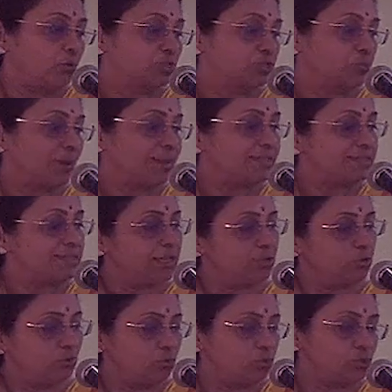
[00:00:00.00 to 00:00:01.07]
was wisely
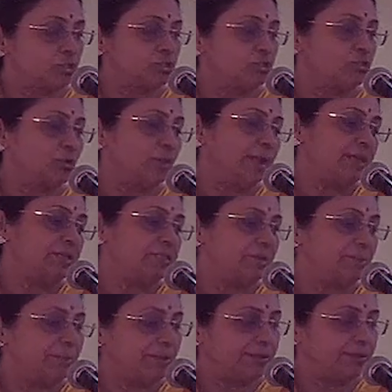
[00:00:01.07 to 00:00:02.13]
used to
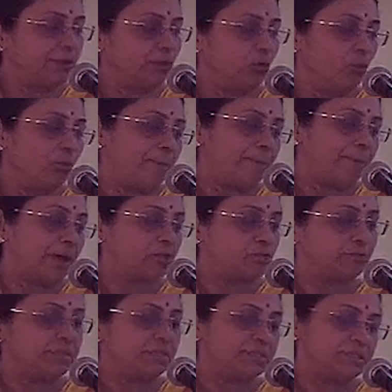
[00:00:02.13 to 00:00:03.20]
later build the lower
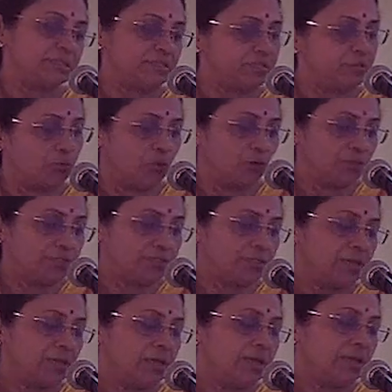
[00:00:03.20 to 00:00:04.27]
part of the city
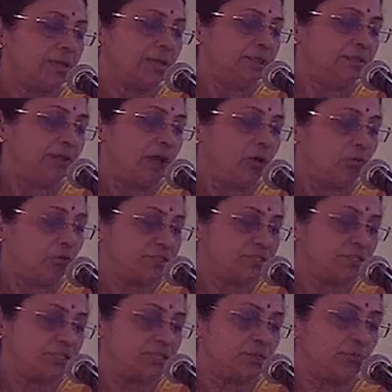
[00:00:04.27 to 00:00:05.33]
walls. The outer
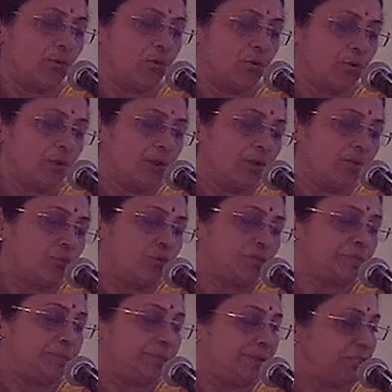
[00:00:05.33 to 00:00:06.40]
city wall
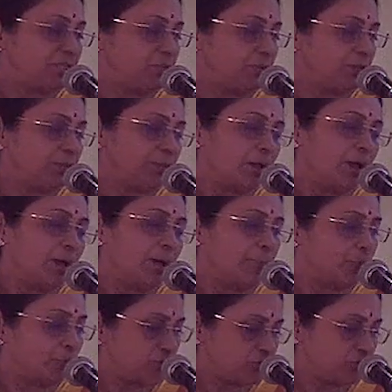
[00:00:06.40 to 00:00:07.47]
was built with
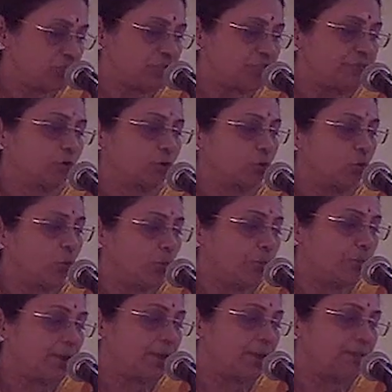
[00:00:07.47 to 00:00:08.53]
provisions for
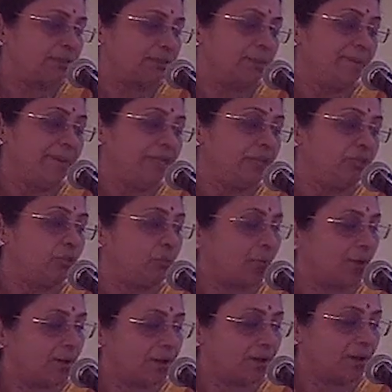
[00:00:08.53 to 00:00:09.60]
Gopura, the main
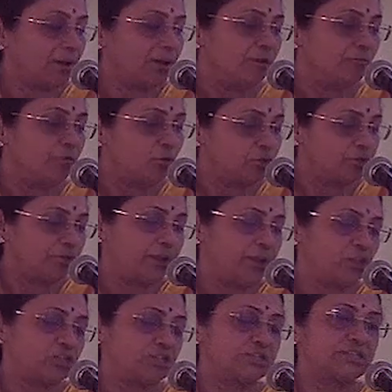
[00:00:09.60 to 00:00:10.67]
Dwara,
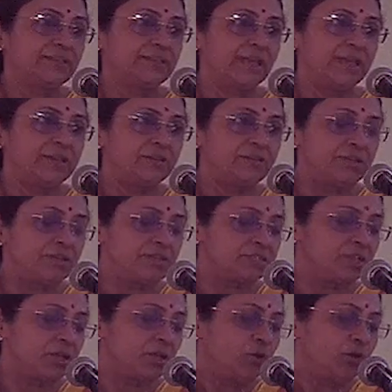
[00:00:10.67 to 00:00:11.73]
fortifications at the
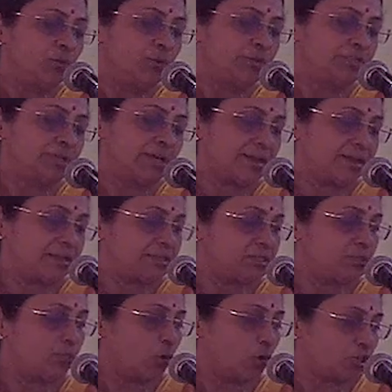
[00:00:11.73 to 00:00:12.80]
entrance with
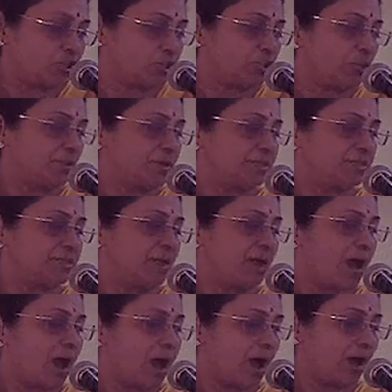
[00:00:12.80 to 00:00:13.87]
turrets, watchtowers,
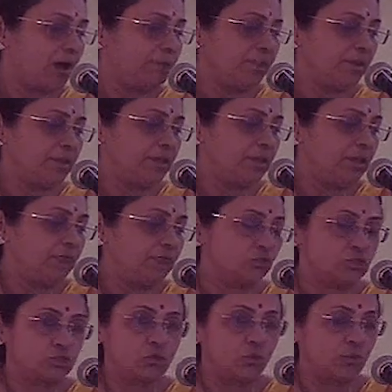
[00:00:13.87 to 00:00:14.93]
armory
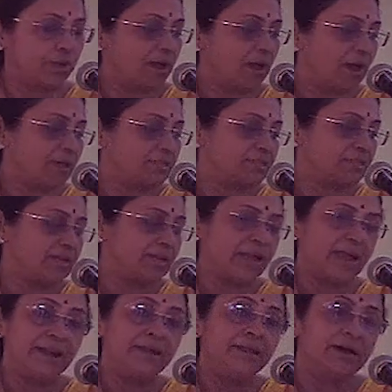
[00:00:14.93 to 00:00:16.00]
for storing arsenal
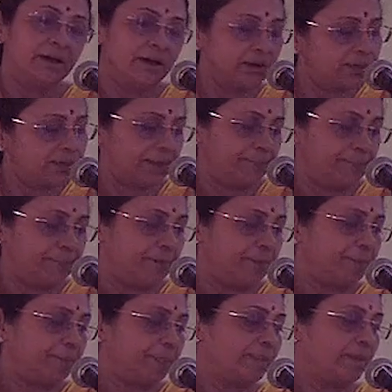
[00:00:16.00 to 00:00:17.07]
and a temple.
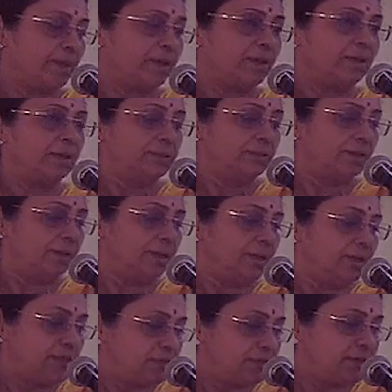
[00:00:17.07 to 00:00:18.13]
The
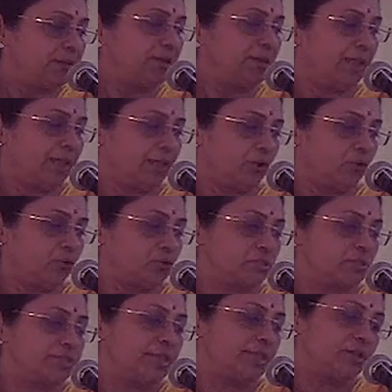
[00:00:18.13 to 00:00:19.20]
internal layout
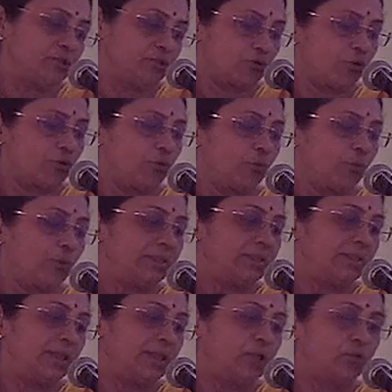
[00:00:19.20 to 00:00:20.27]
was then drawn
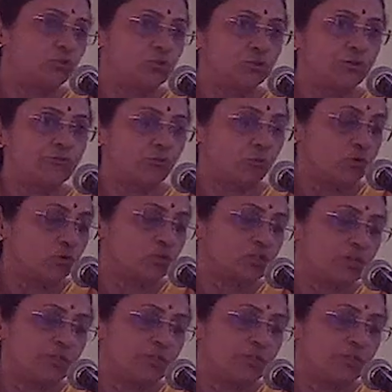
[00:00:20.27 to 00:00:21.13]
with layout of roads